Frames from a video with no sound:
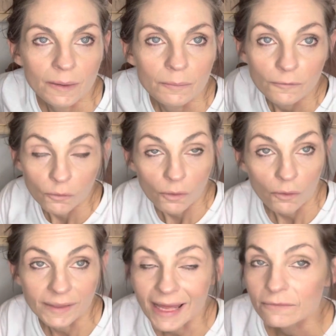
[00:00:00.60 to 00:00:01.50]
before
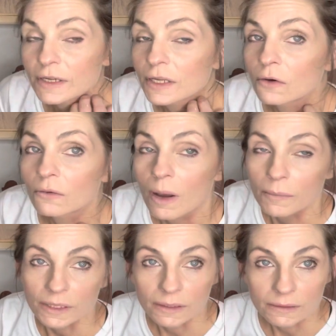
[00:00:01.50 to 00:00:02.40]
on that video, I'm
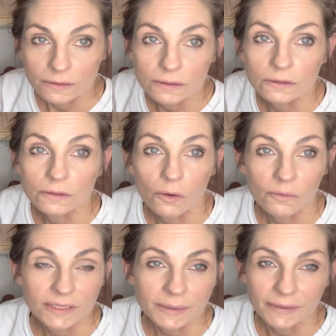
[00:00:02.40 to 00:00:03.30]
gonna go
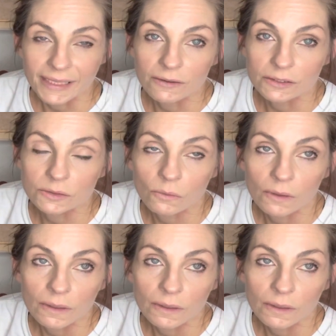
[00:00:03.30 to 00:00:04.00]
to something else,